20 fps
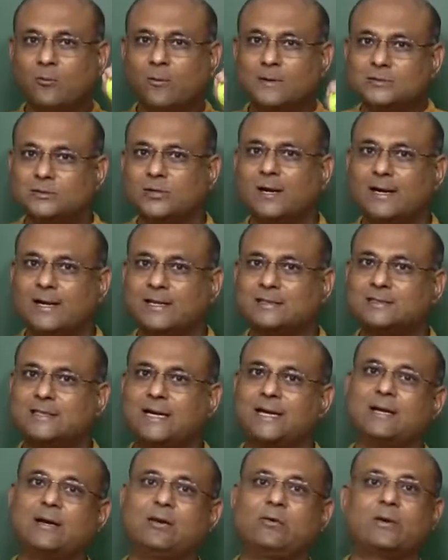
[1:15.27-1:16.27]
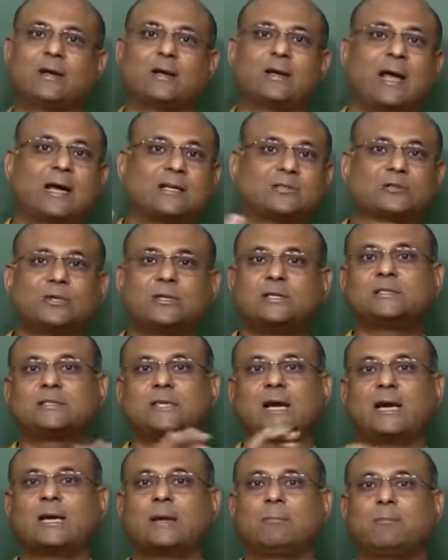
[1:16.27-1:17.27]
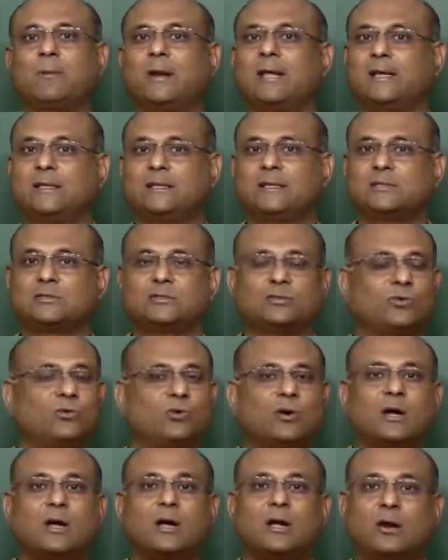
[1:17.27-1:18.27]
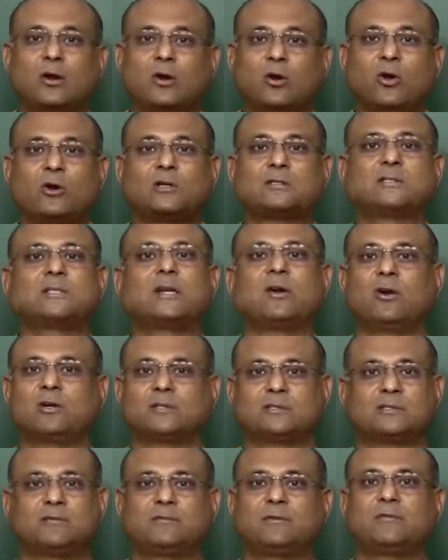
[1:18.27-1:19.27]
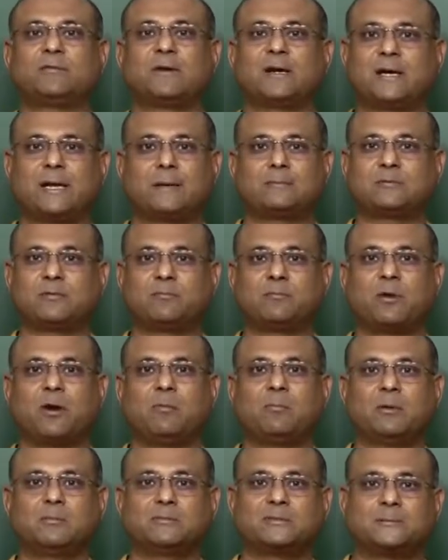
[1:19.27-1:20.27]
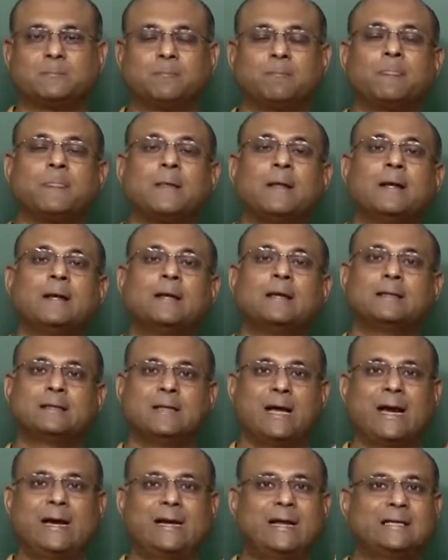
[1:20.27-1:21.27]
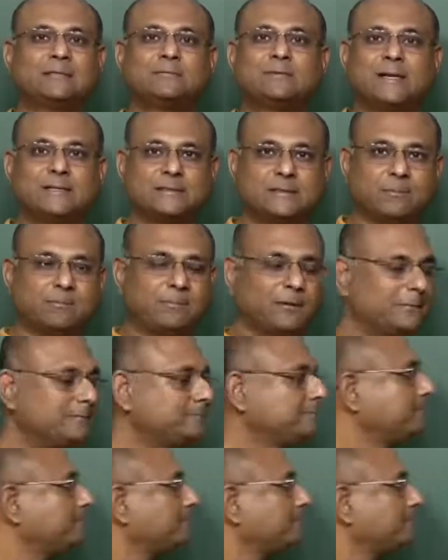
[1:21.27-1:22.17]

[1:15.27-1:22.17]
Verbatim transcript: Once you understand it, you can actually start applying this to lots and lots of different types of problems. The idea is very simple.